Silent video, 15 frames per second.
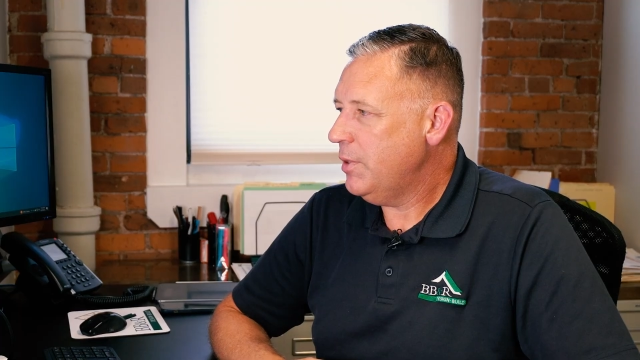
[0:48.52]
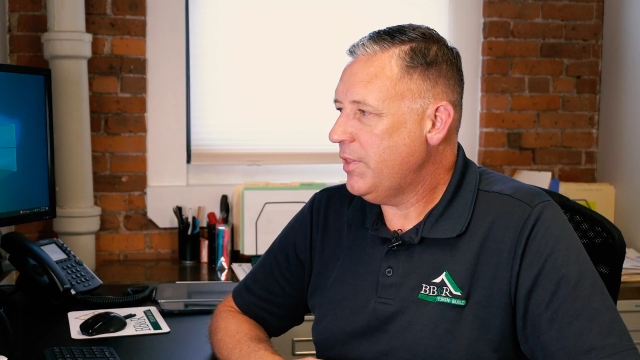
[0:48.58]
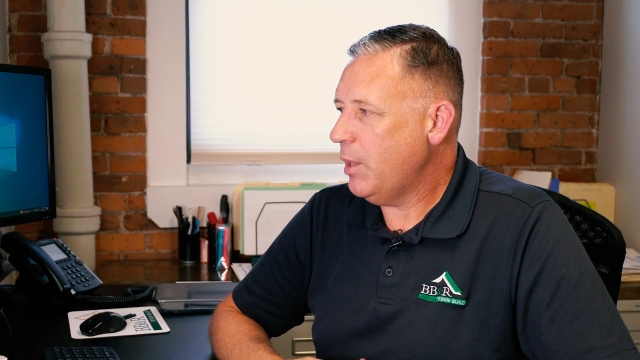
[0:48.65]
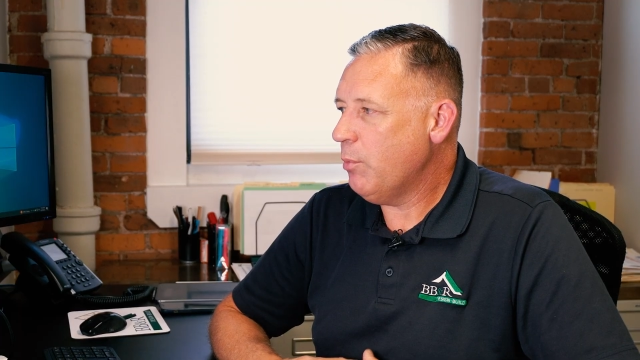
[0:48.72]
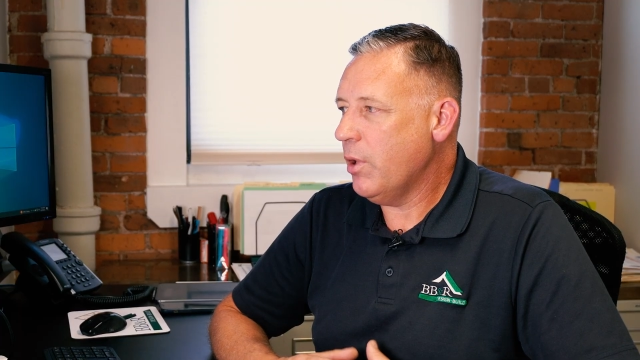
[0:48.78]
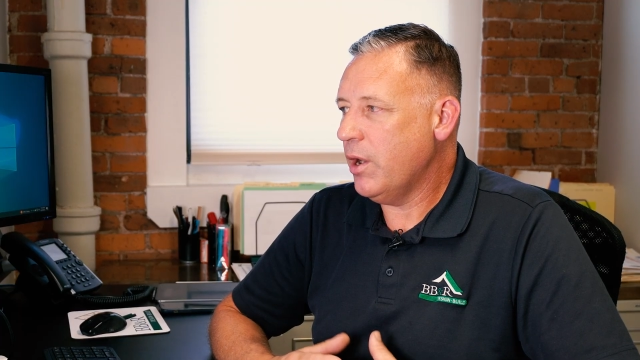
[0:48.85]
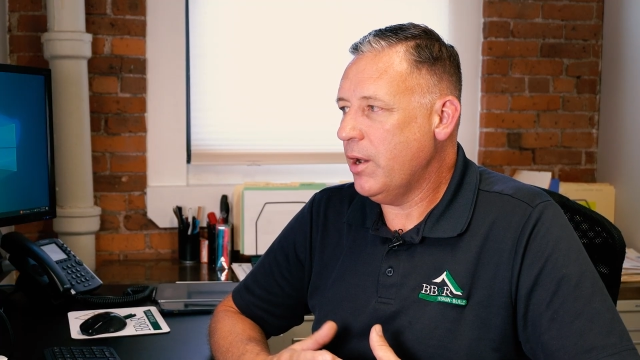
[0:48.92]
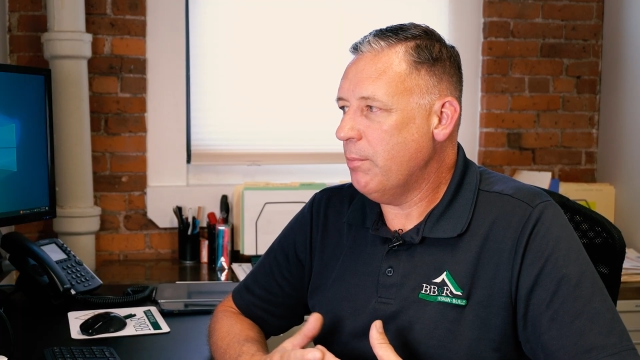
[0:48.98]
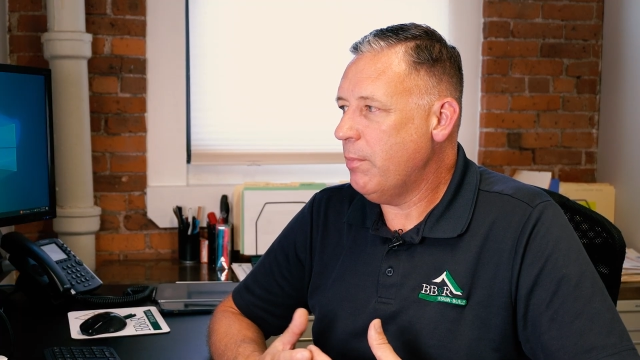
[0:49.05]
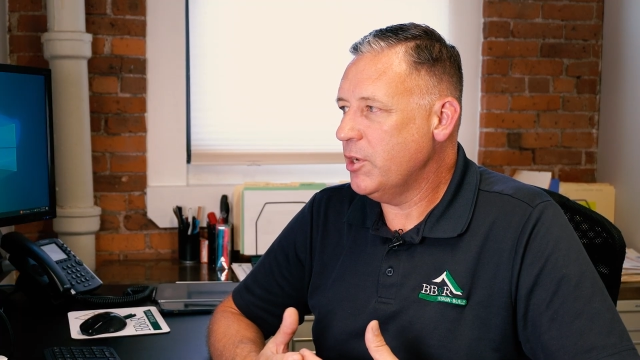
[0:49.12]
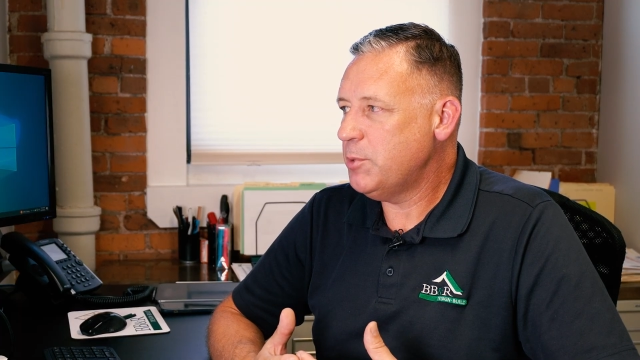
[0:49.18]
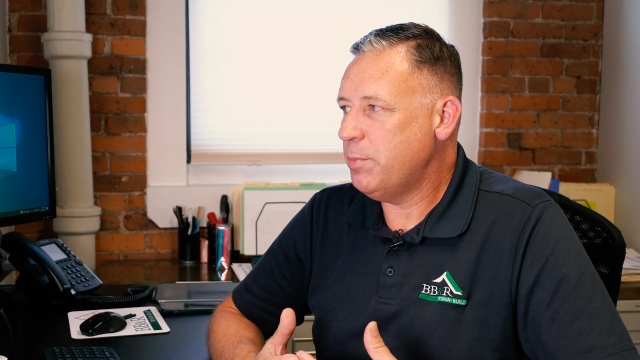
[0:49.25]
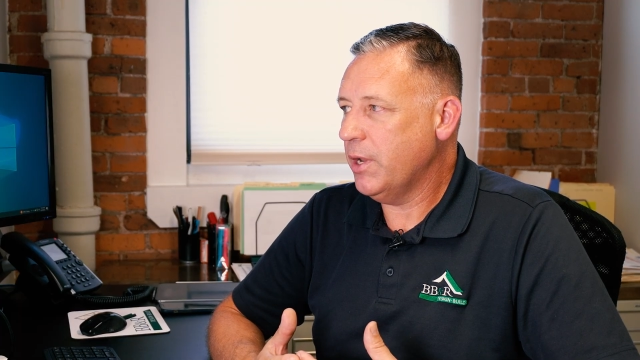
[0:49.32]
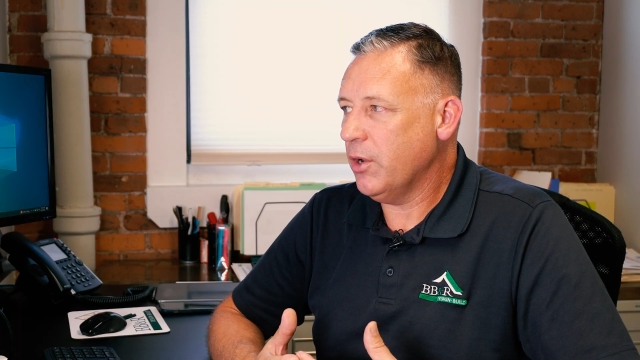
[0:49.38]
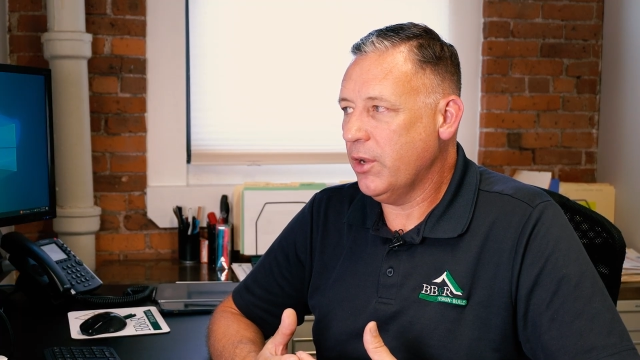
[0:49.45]
but they wanted a
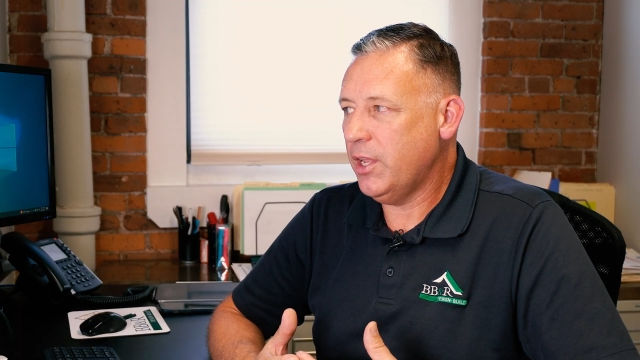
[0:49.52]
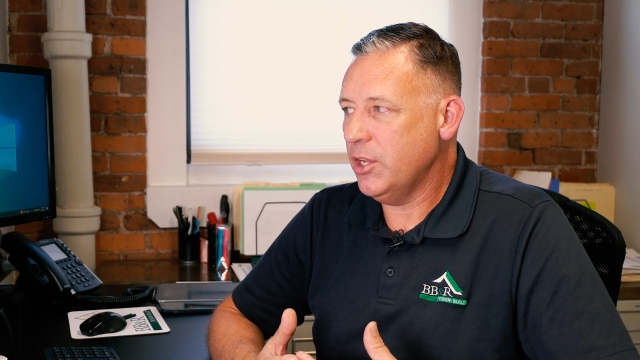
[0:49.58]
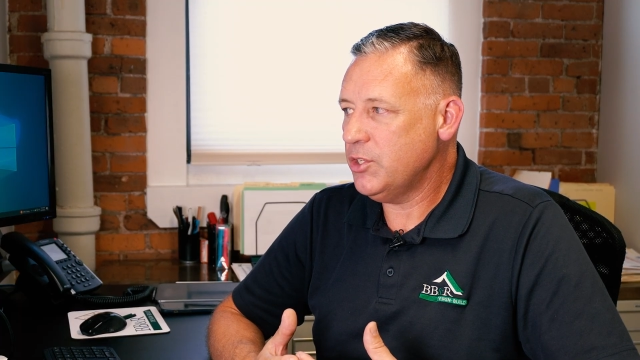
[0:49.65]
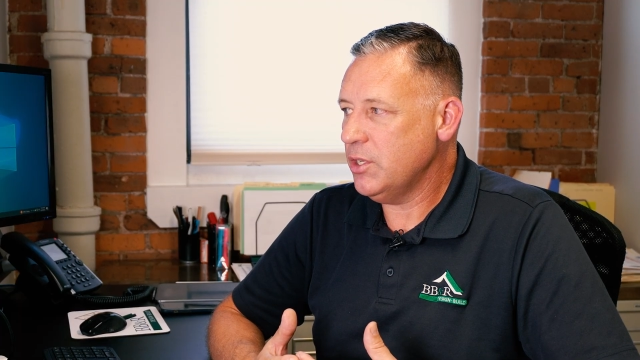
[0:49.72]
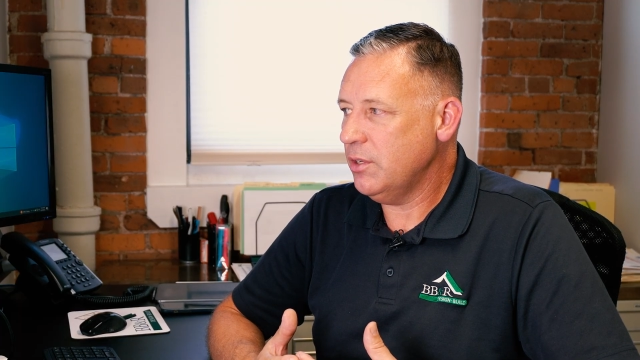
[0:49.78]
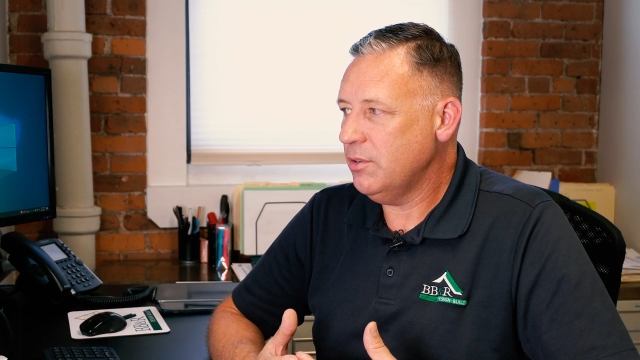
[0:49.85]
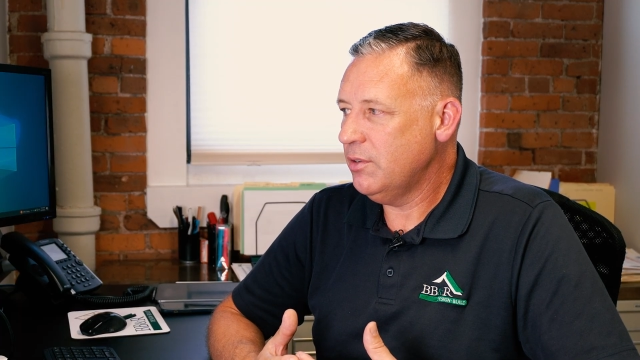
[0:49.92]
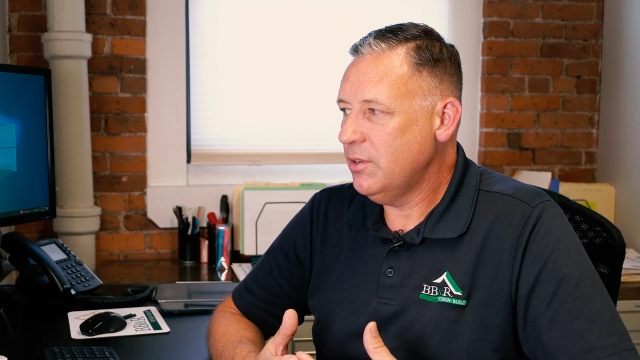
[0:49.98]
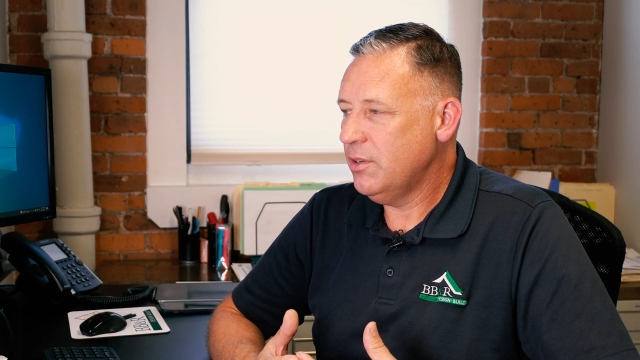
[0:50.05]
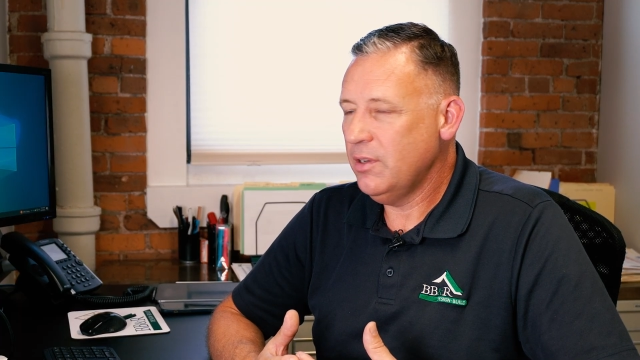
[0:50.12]
much bigger kitchen.